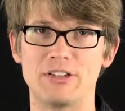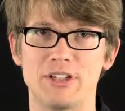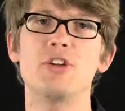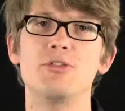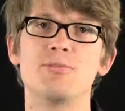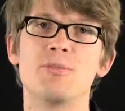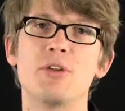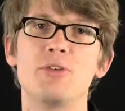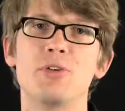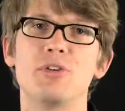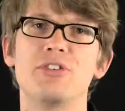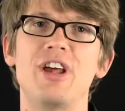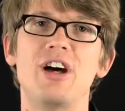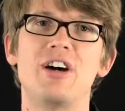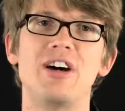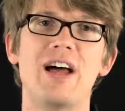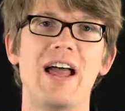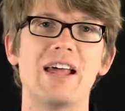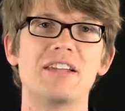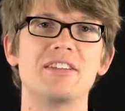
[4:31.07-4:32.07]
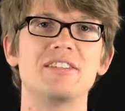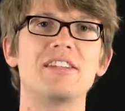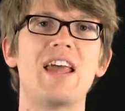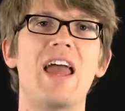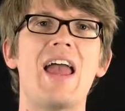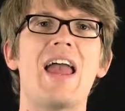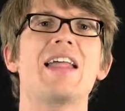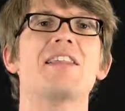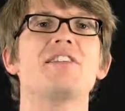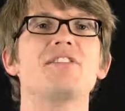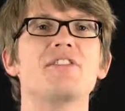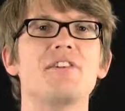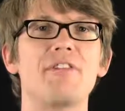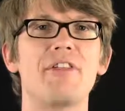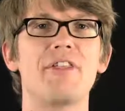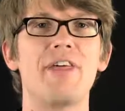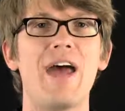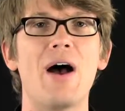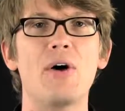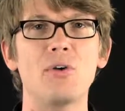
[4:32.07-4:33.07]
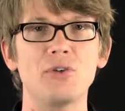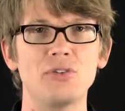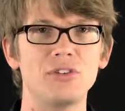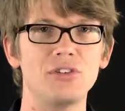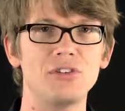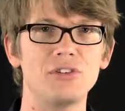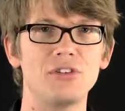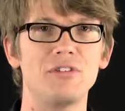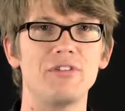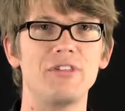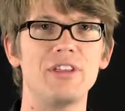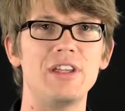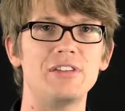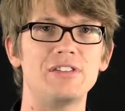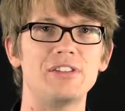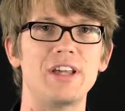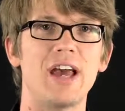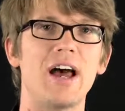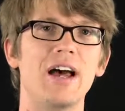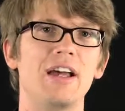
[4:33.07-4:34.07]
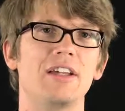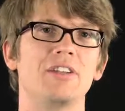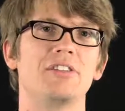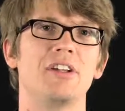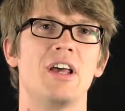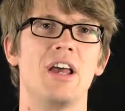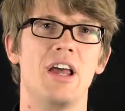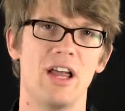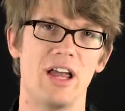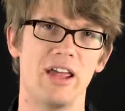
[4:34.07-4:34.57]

Each muscle cell has tens of thousands of these guys,